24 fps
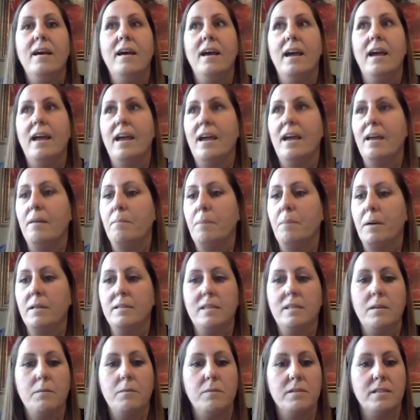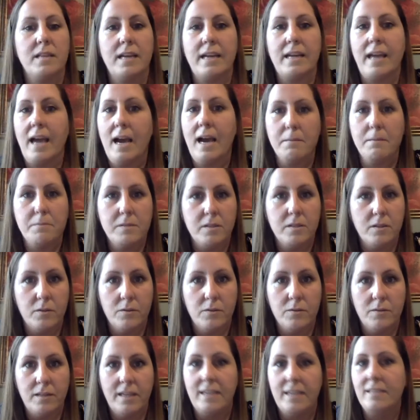And Buncee was like,
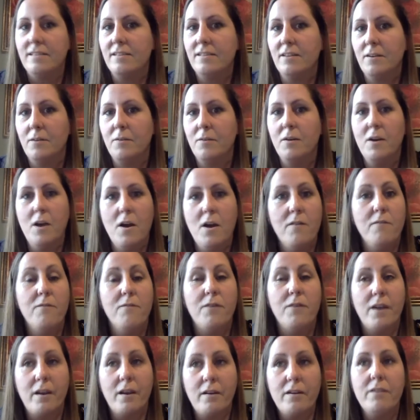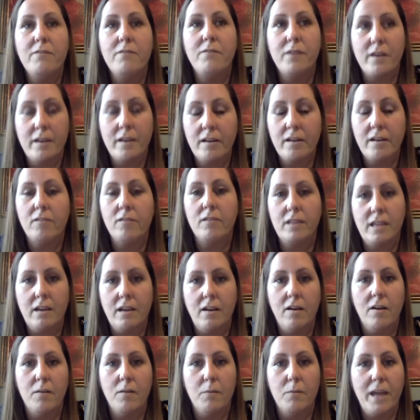absolutely. So very, very early
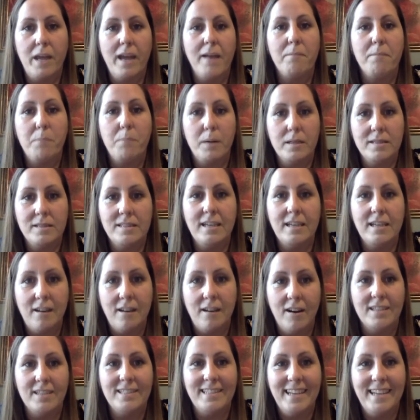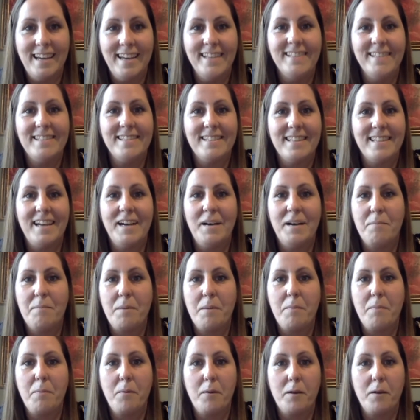on, we had Buncee contests. Um,
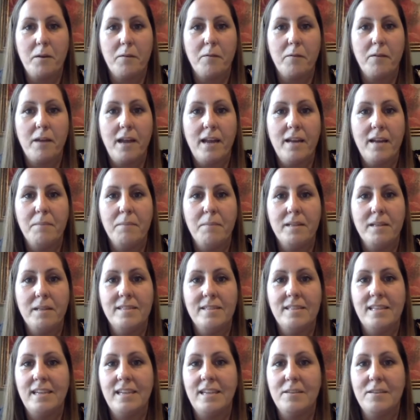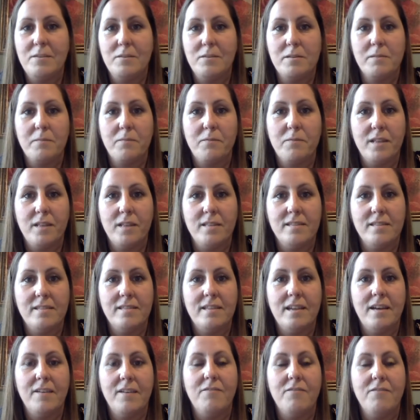people would create in Buncee and do some fun
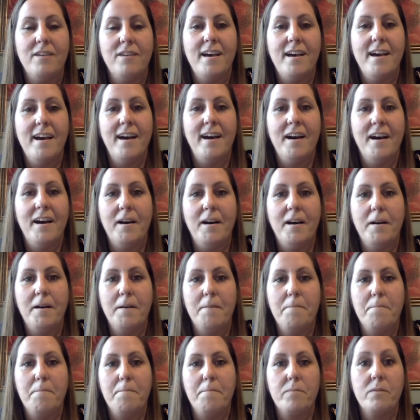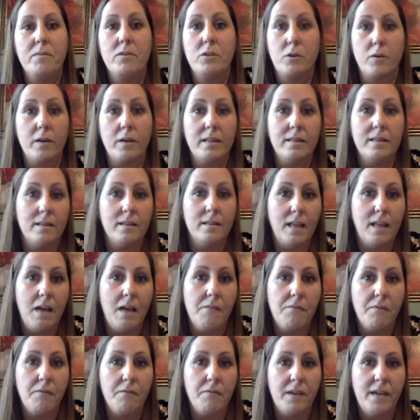stuff um, during the live
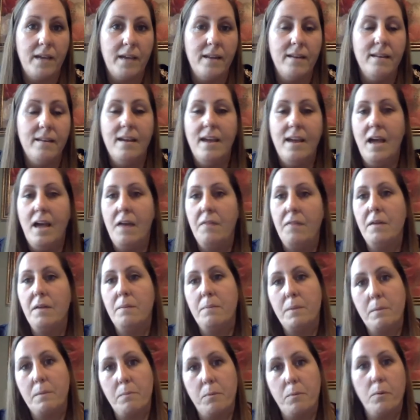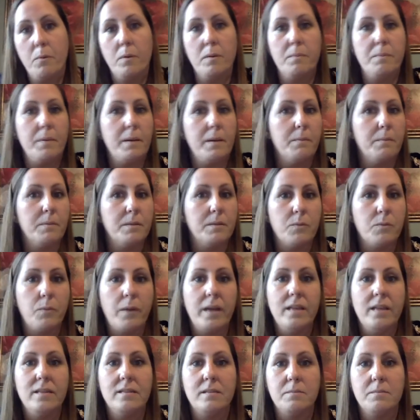event and then people would be able to
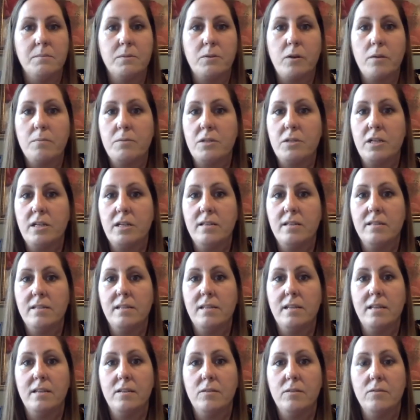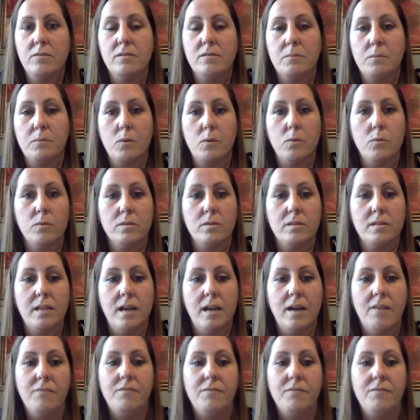win subscriptions and do some cool stuff.